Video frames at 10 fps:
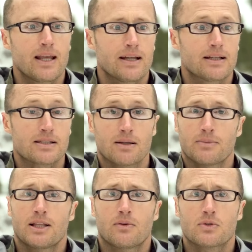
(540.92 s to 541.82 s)
And
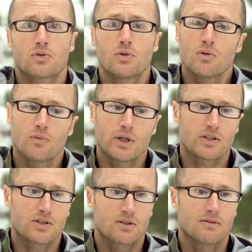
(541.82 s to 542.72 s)
something that was cool
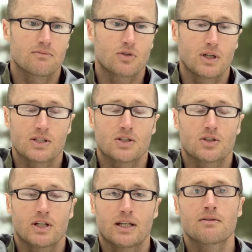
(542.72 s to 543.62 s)
was
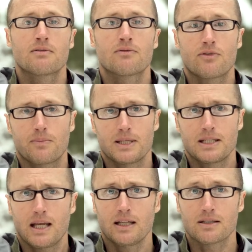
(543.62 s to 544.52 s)
transitioning from the
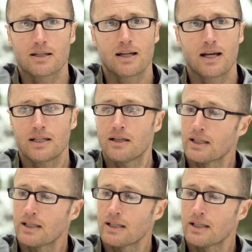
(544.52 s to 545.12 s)
day into night,